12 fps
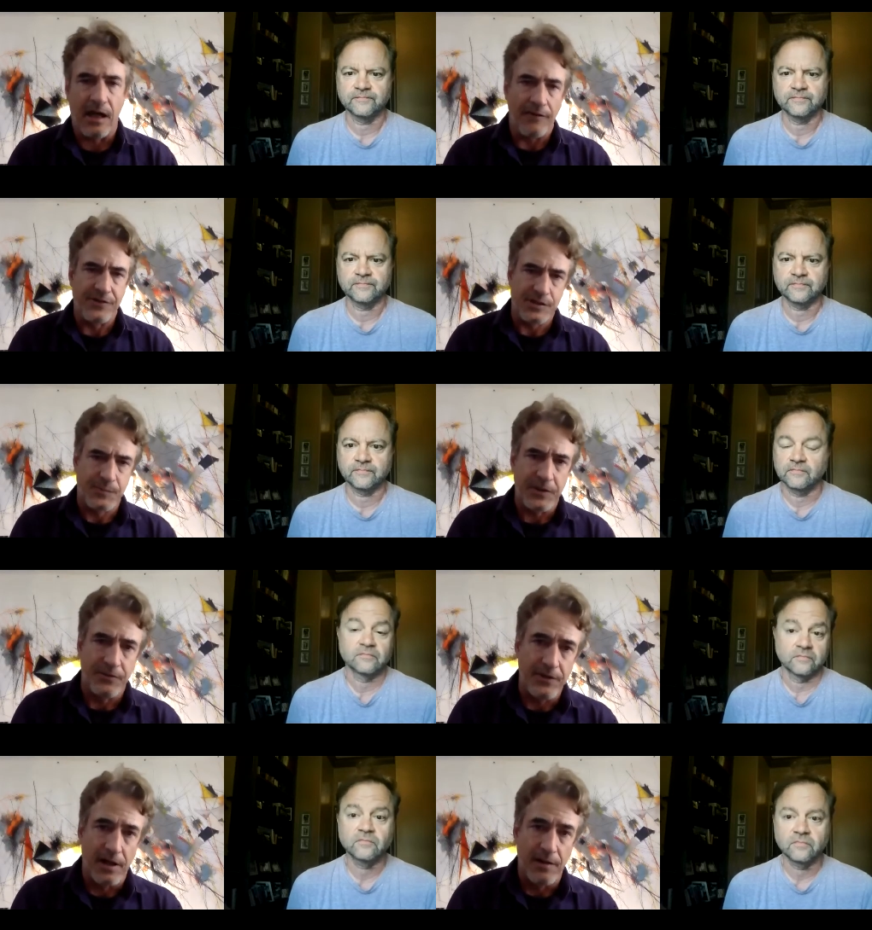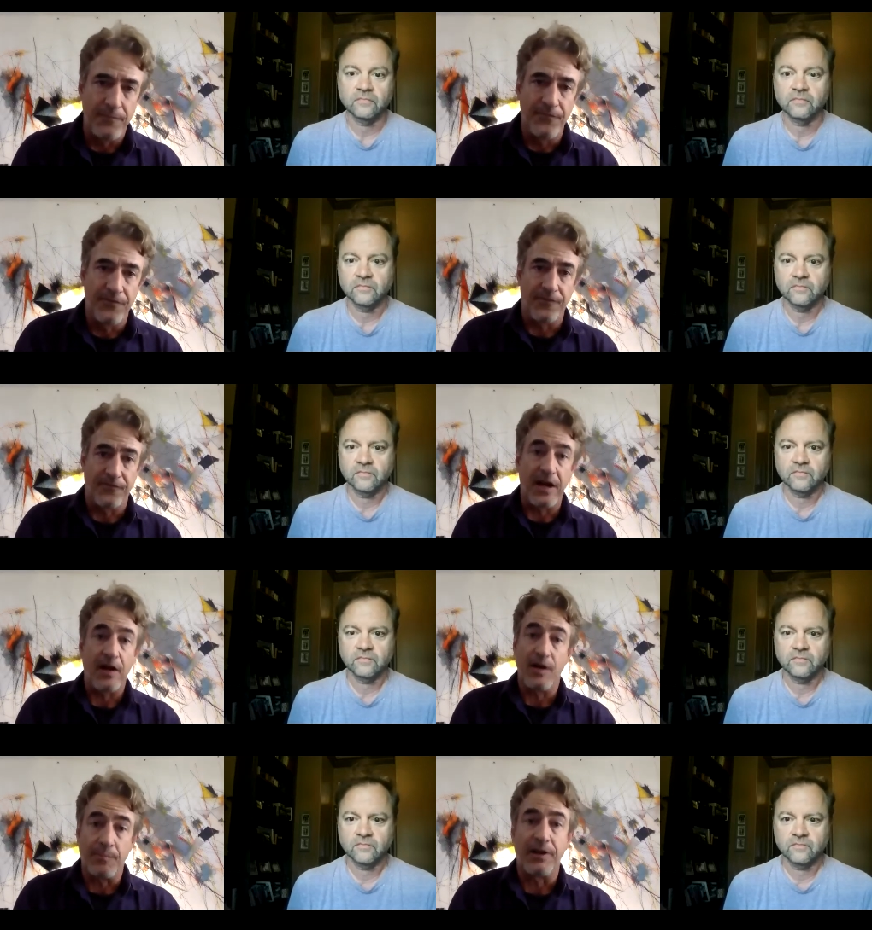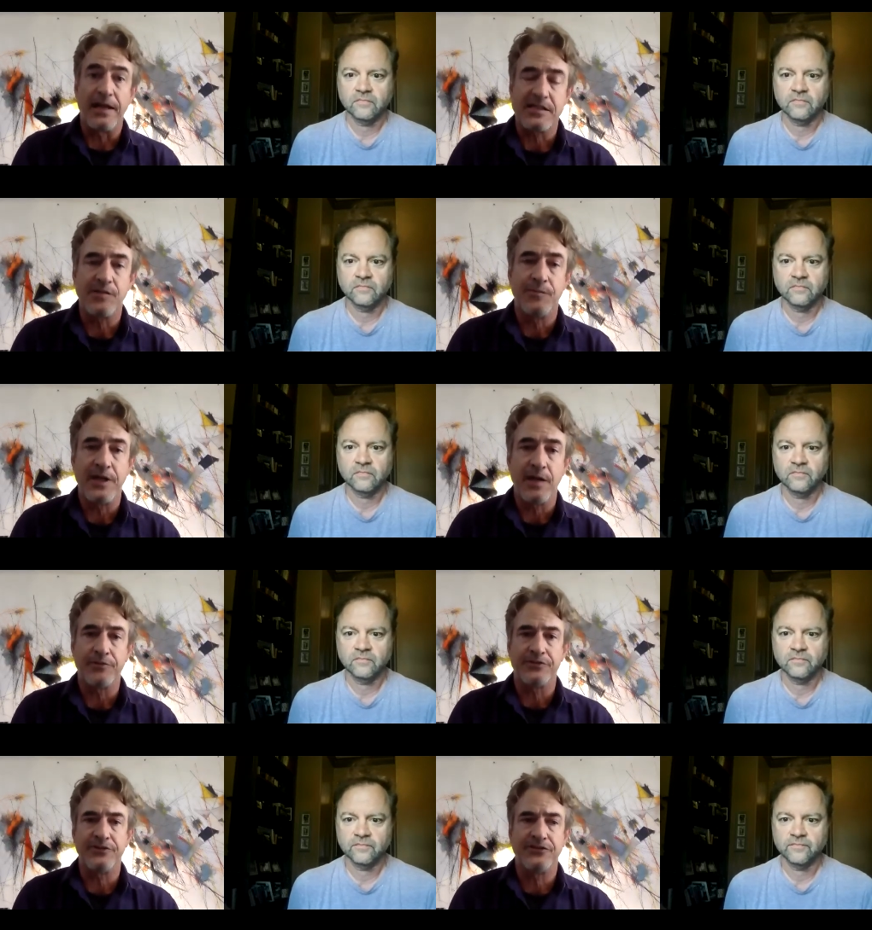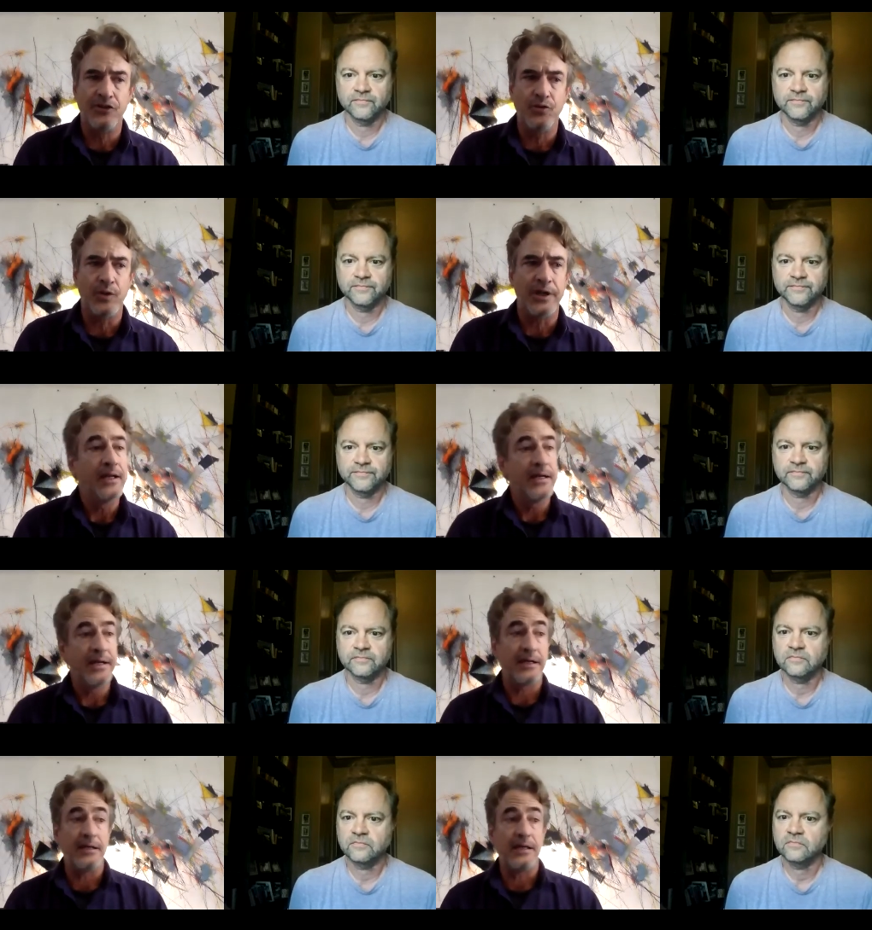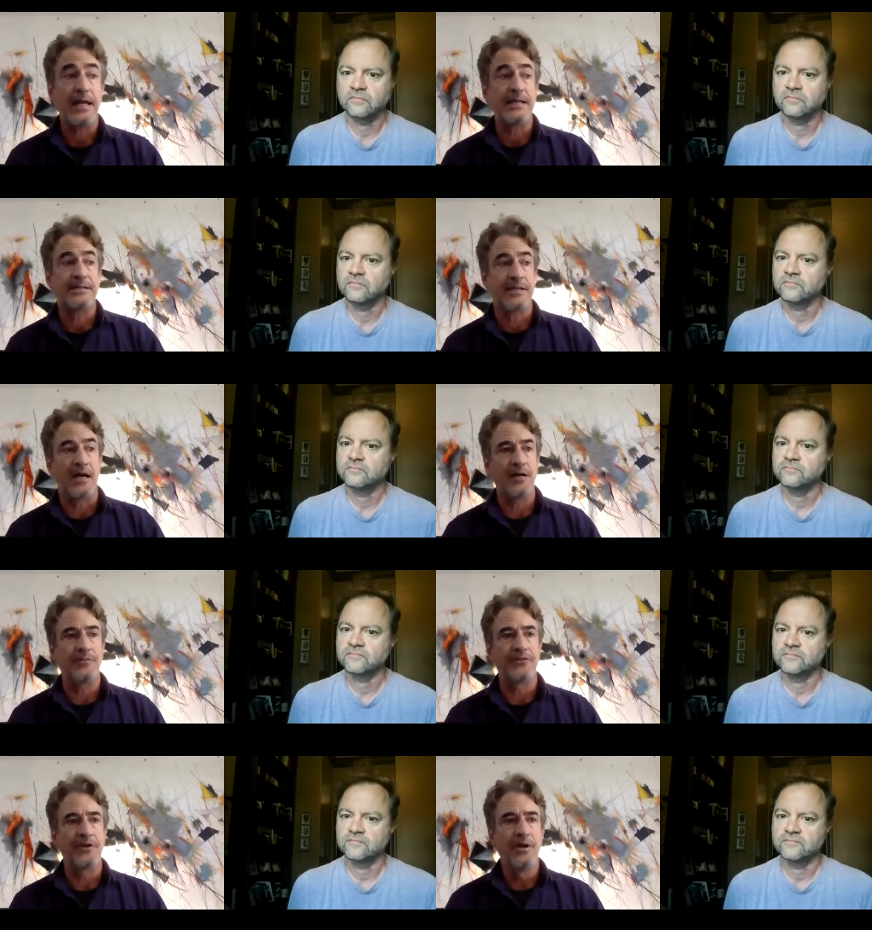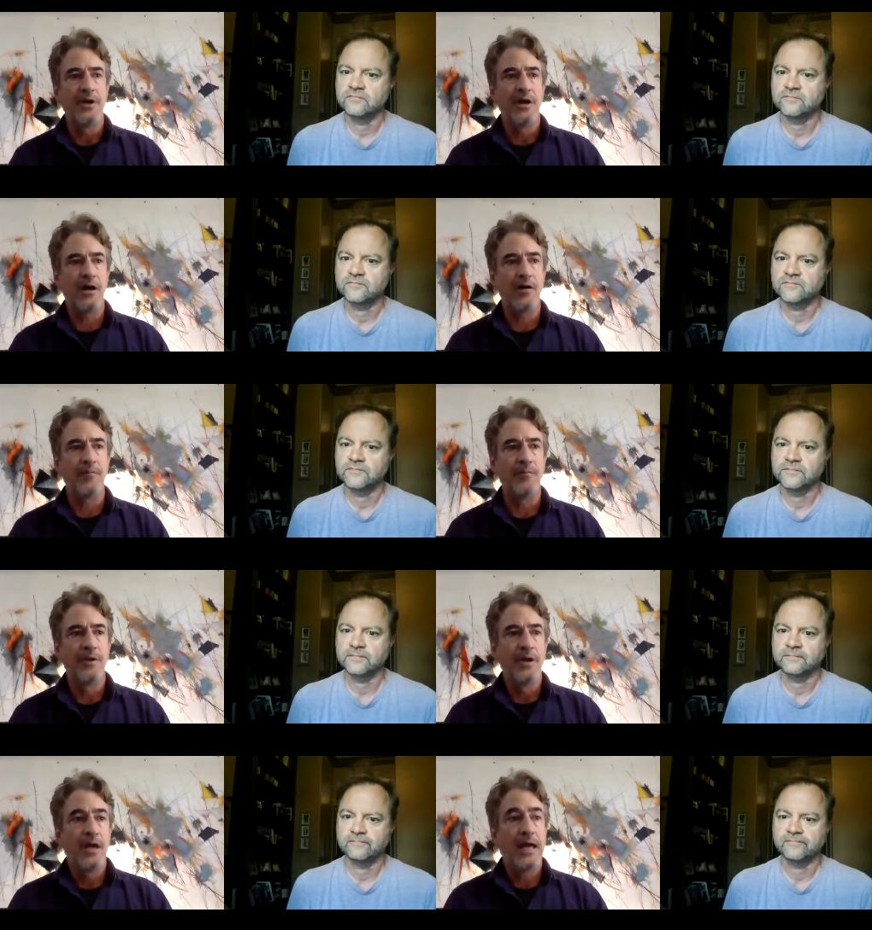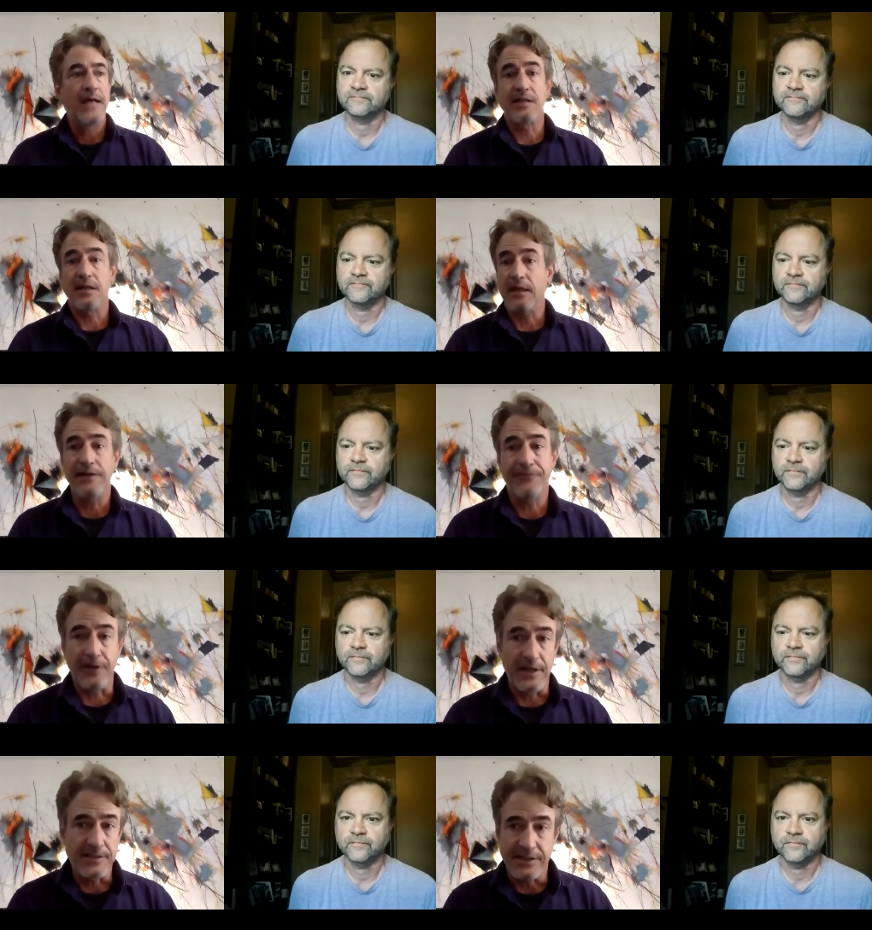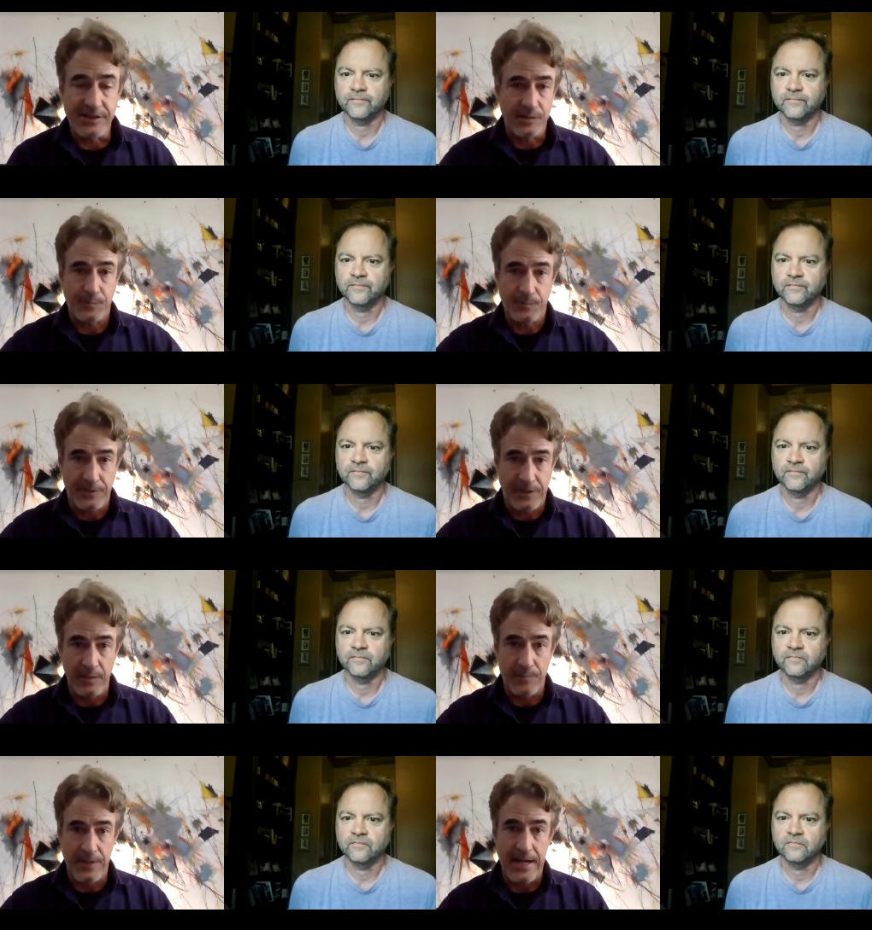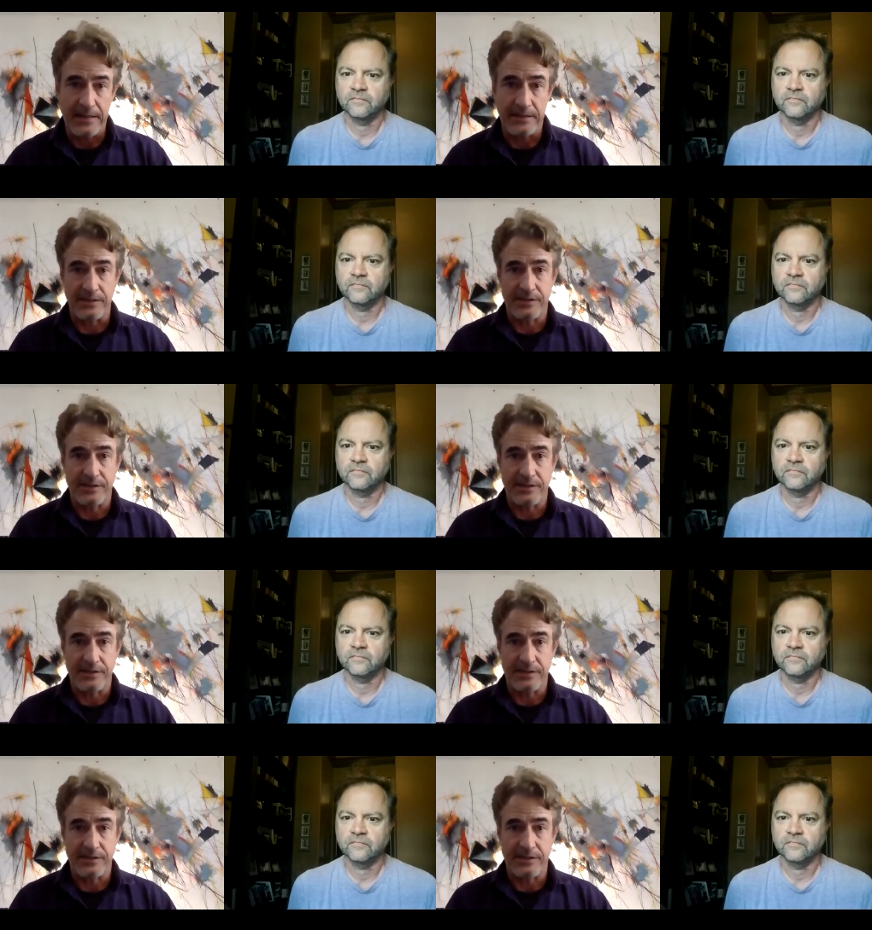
Speaker 1: I've just been um, very blessed to be able to do it, and a lot of times um, as a lifeline to just keep acting.